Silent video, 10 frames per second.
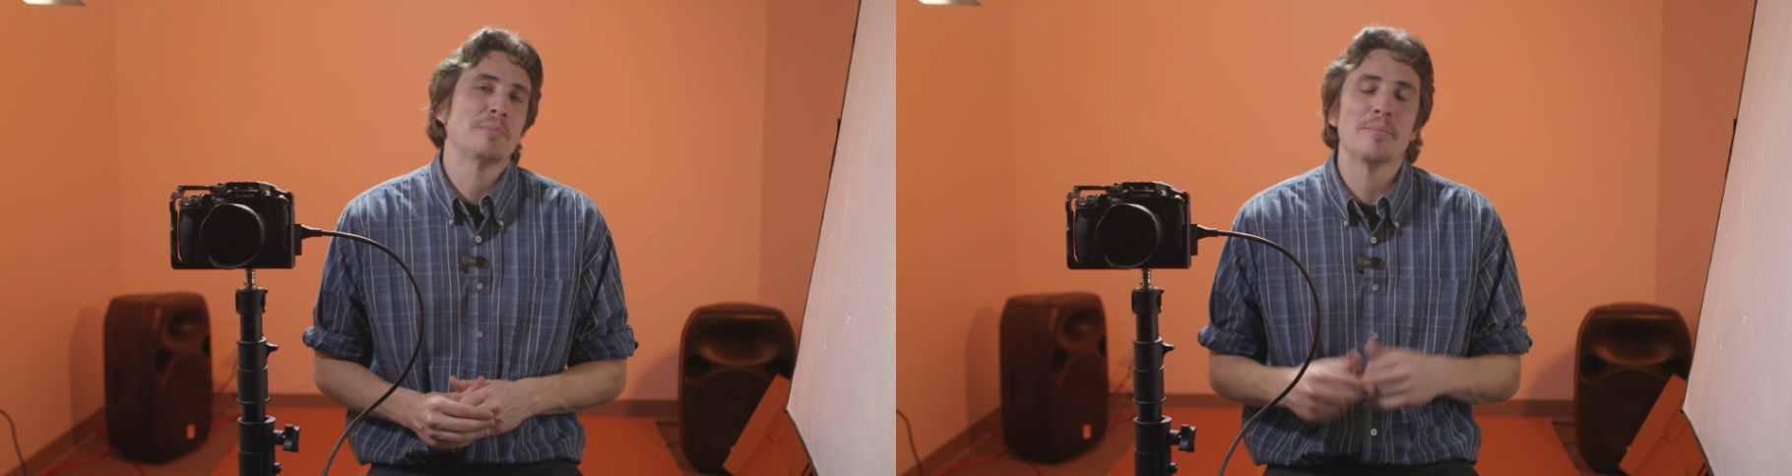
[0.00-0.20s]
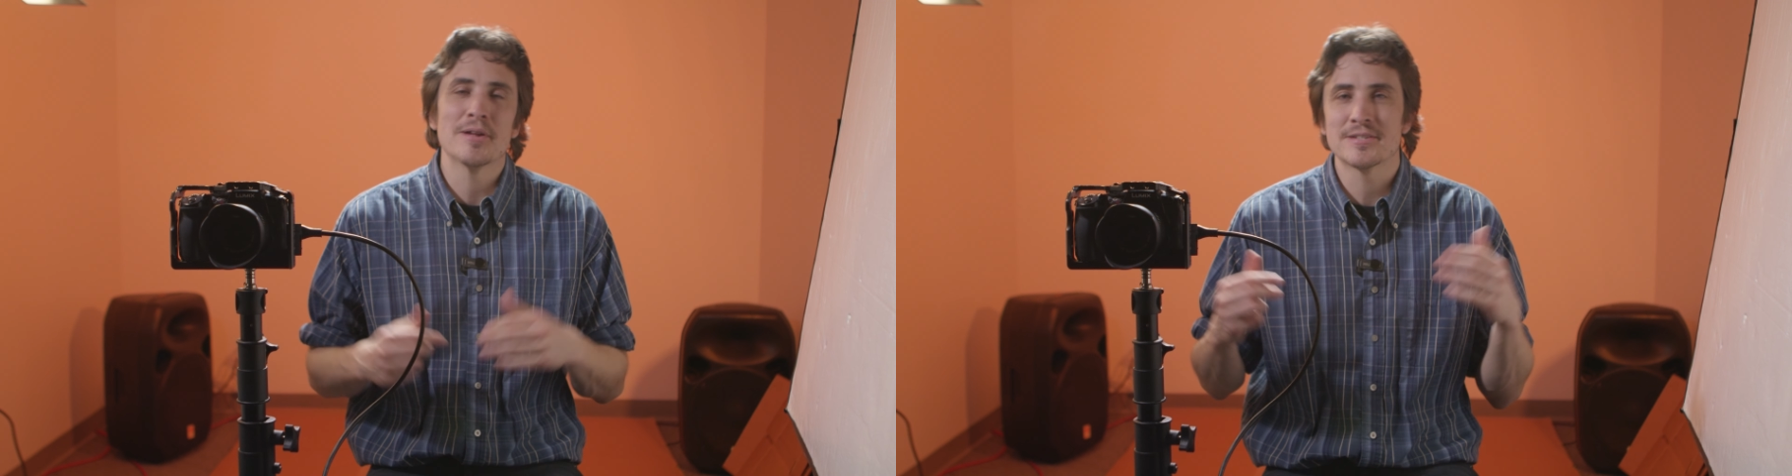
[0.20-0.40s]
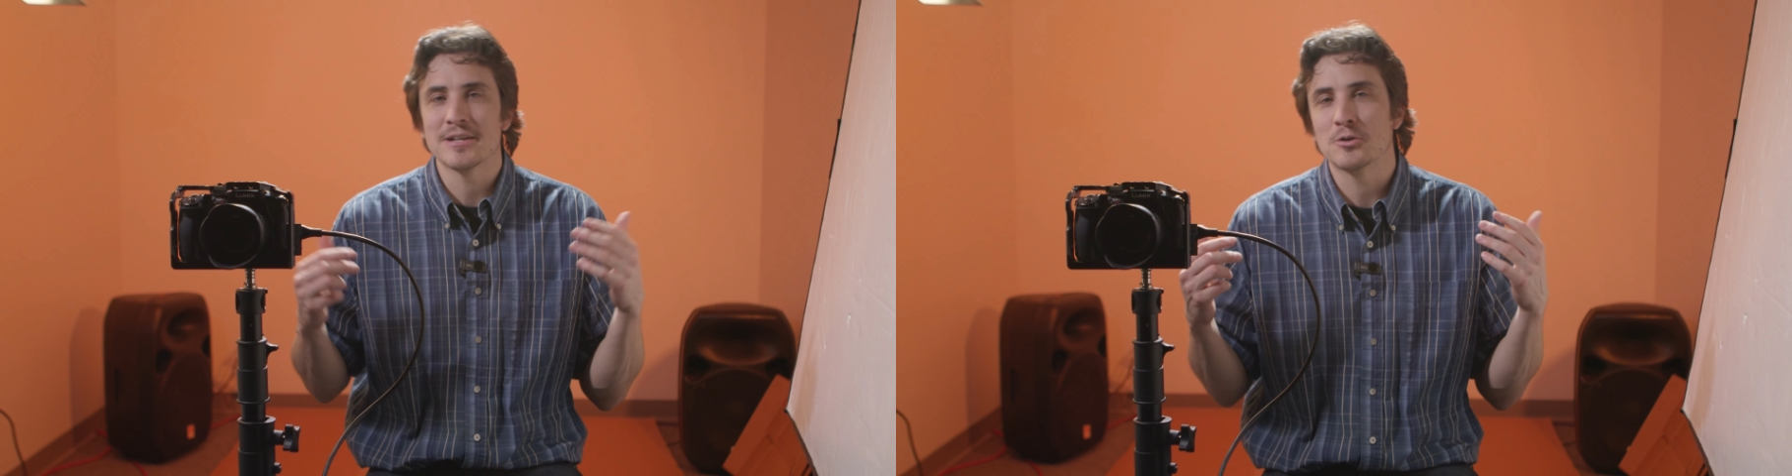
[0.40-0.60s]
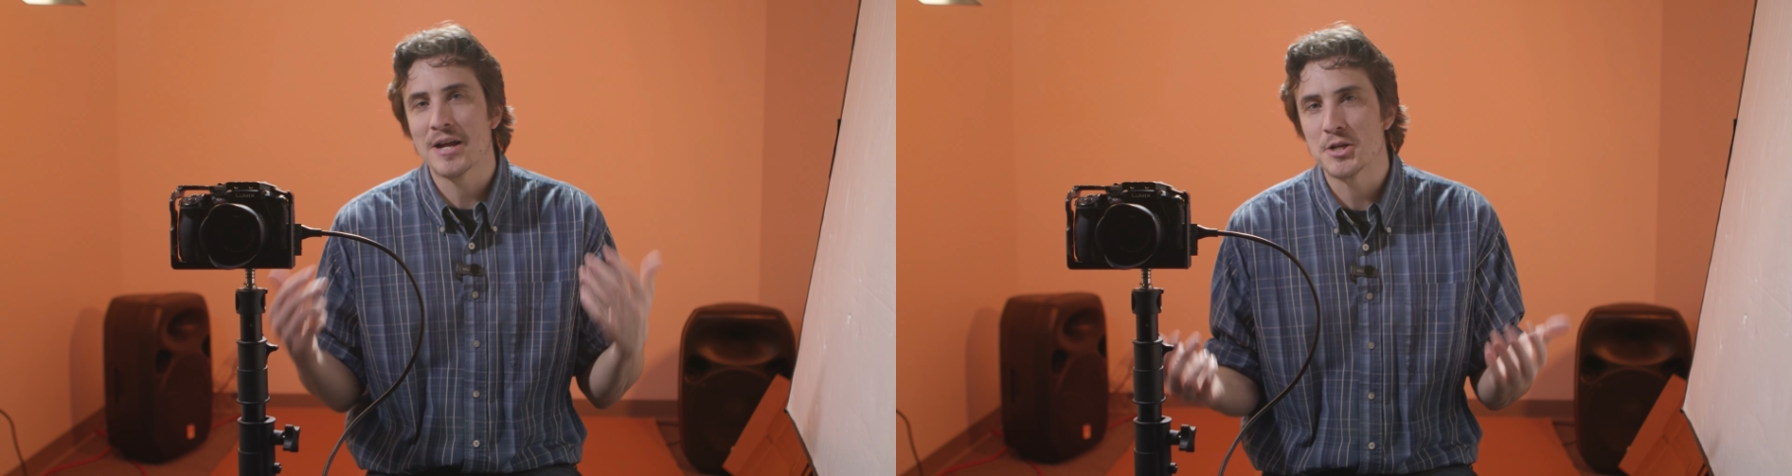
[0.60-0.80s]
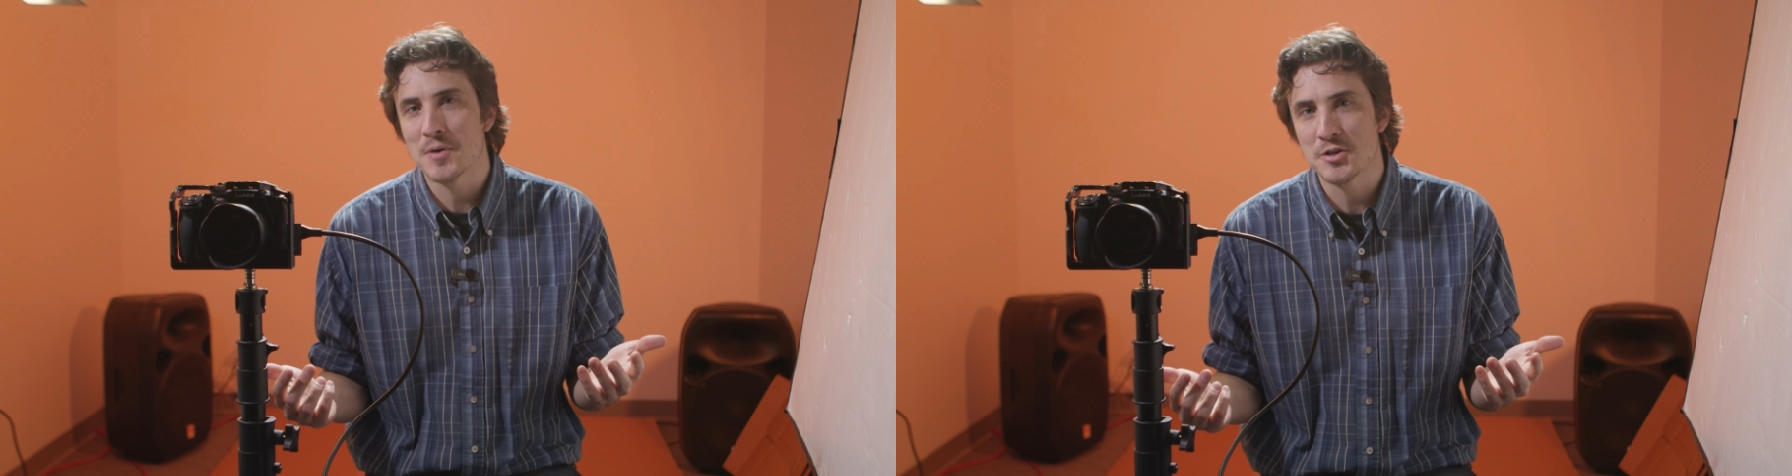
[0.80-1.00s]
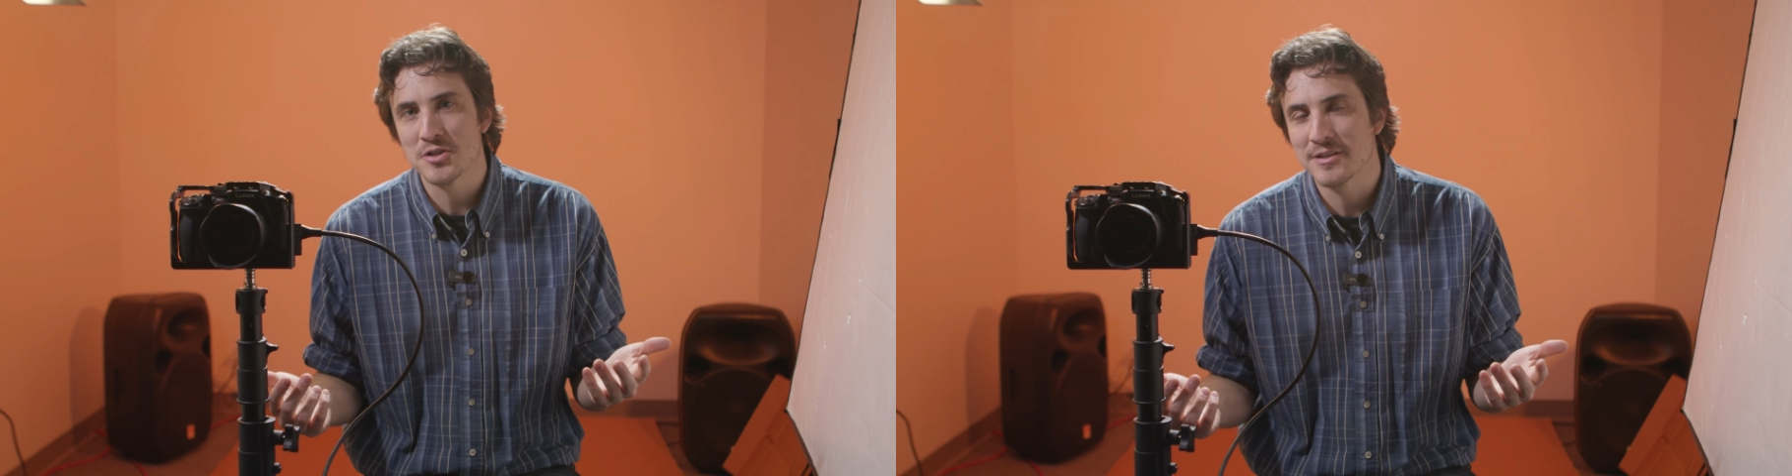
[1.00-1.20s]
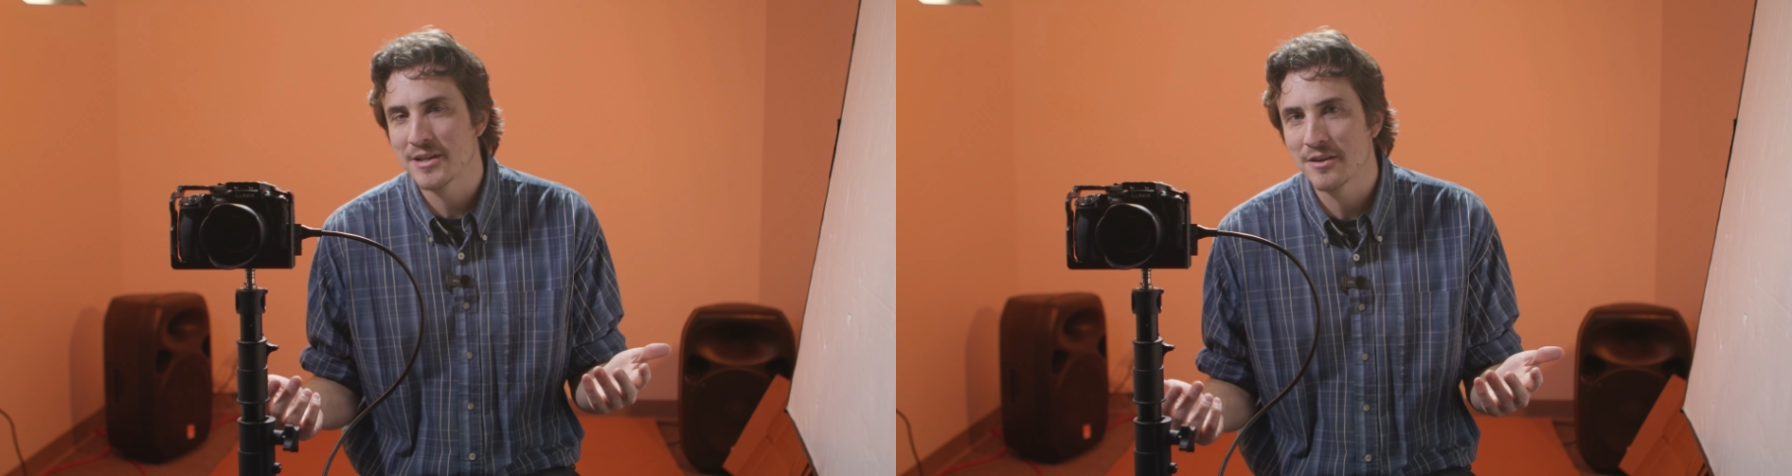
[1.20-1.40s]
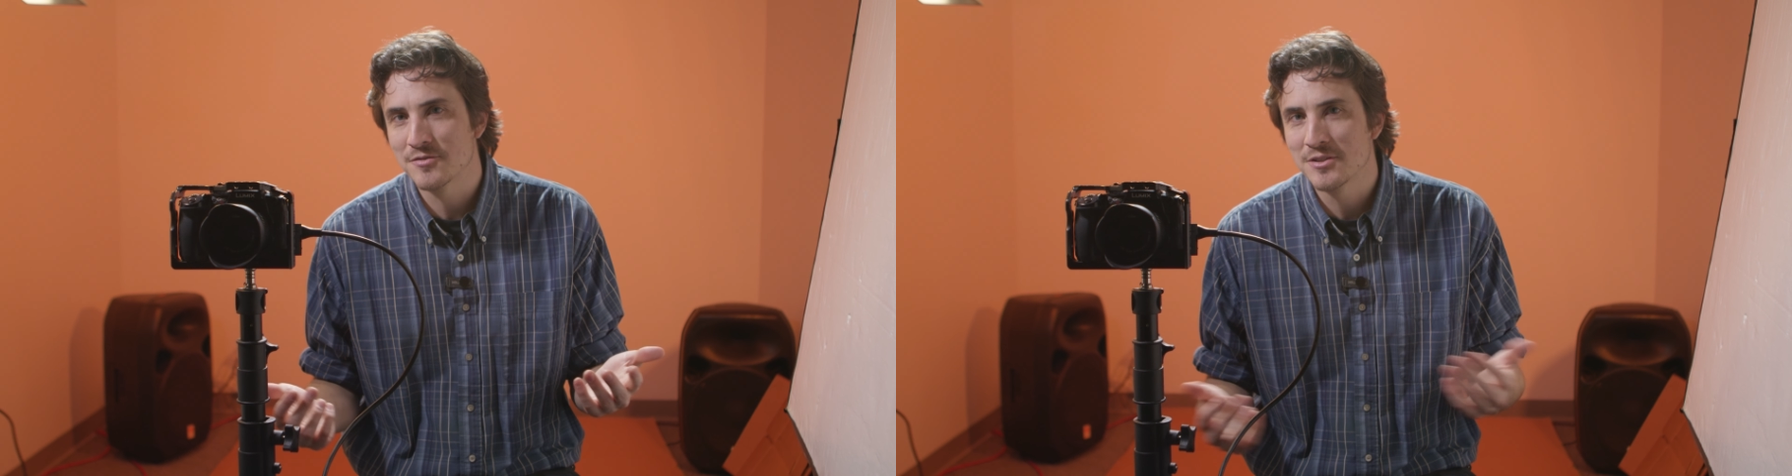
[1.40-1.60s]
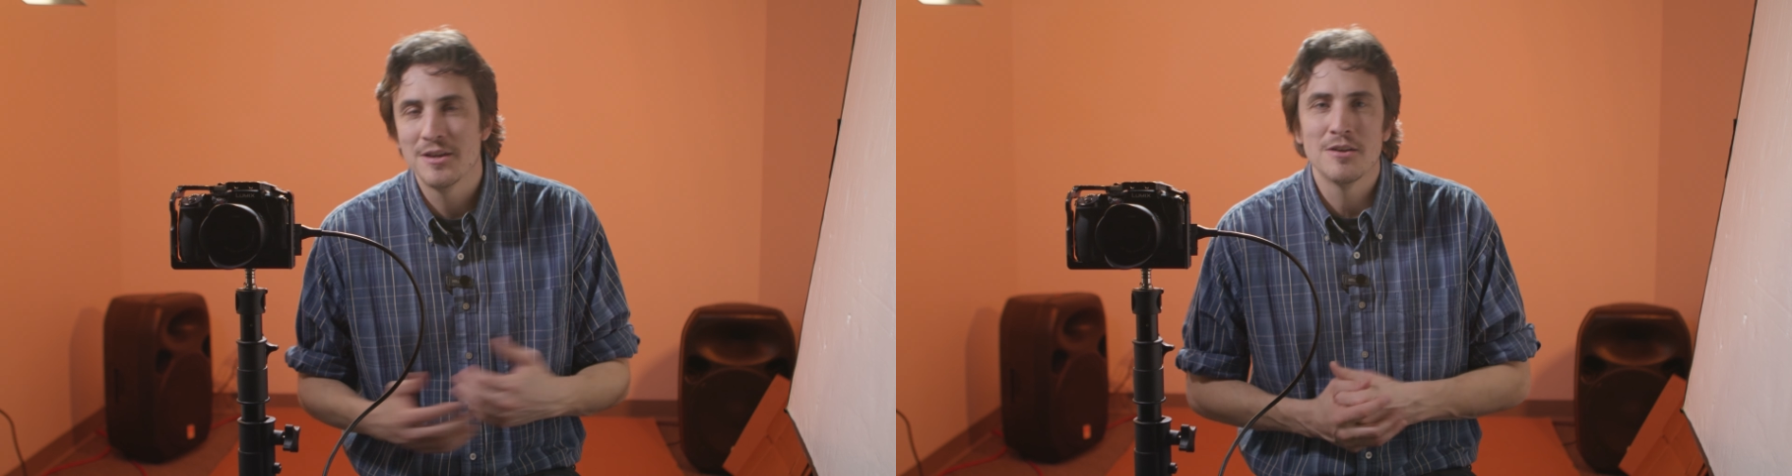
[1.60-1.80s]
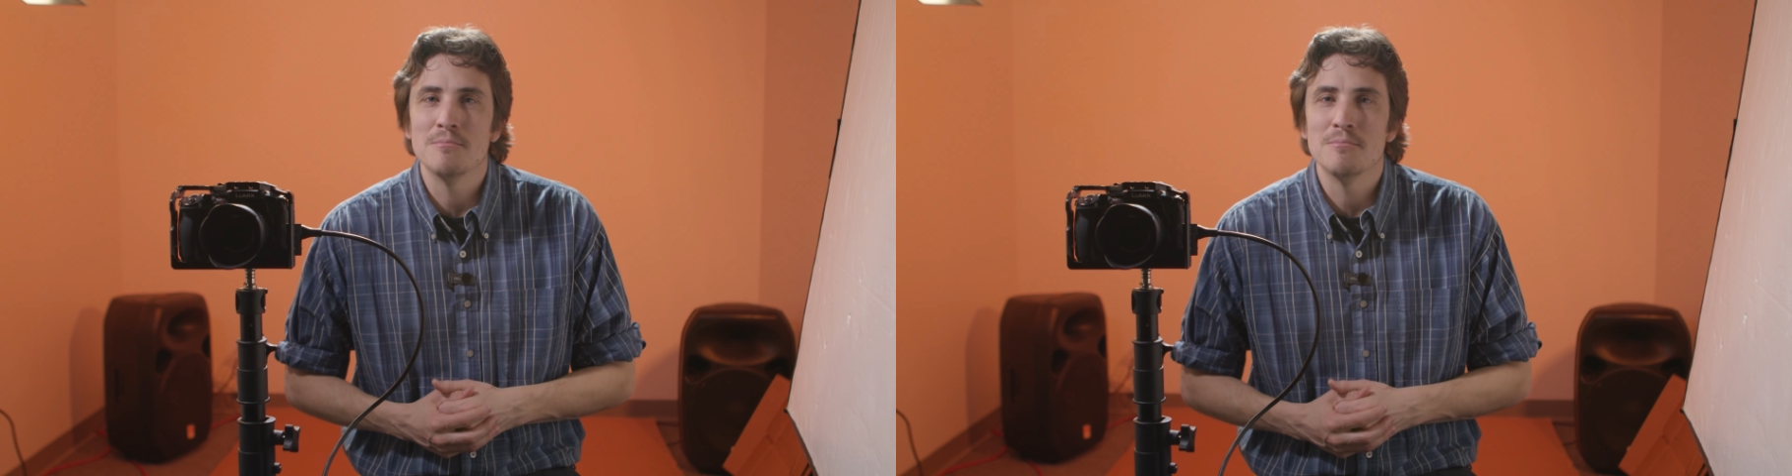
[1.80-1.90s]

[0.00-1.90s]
maybe it's a graduation gift,